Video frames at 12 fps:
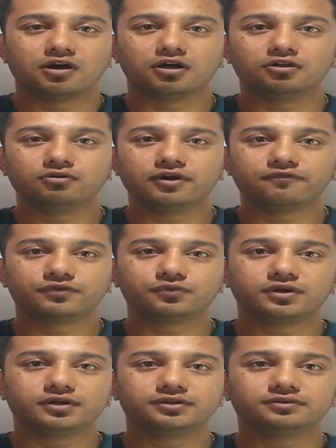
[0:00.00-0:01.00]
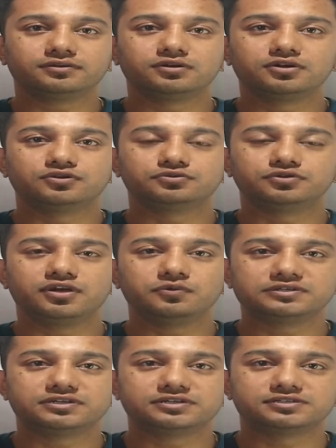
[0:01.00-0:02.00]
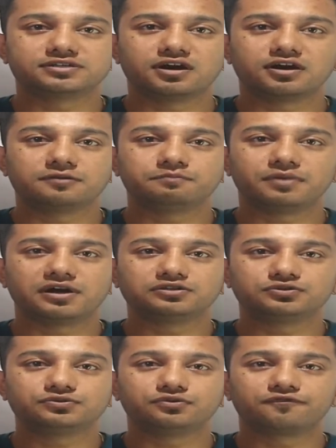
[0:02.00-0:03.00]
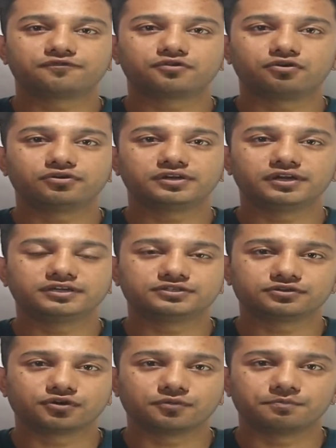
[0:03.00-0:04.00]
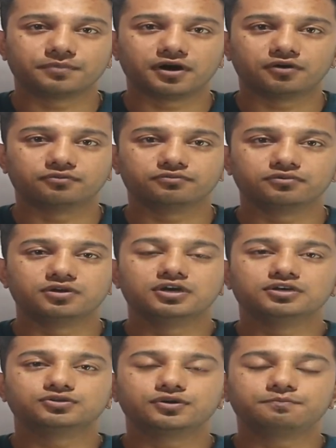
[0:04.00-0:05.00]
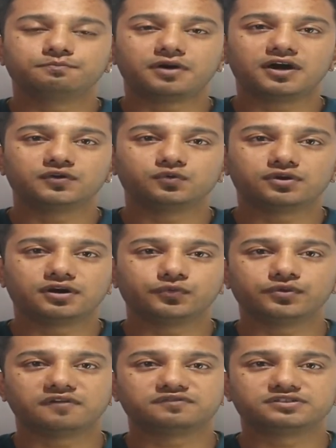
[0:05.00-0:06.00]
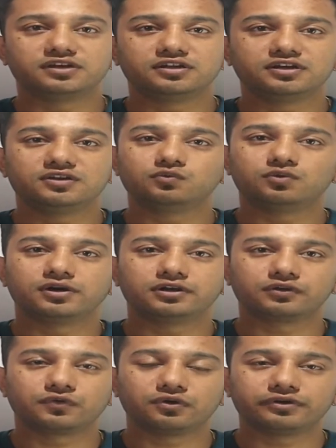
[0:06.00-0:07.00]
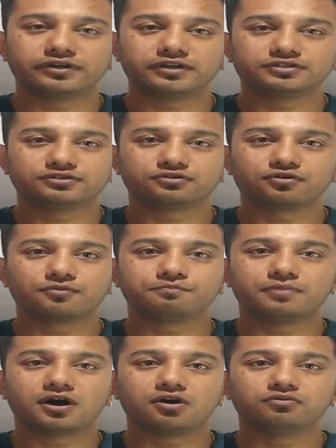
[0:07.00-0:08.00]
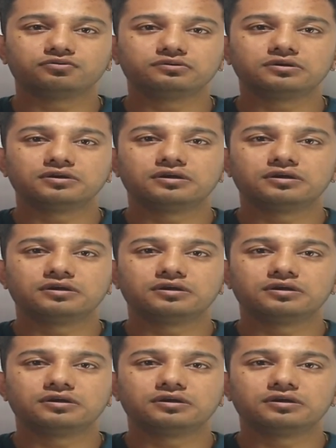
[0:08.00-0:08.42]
Hello everyone, today we shall start part 2 of coordination compound. So in part 1 we have studied what are coordination compound,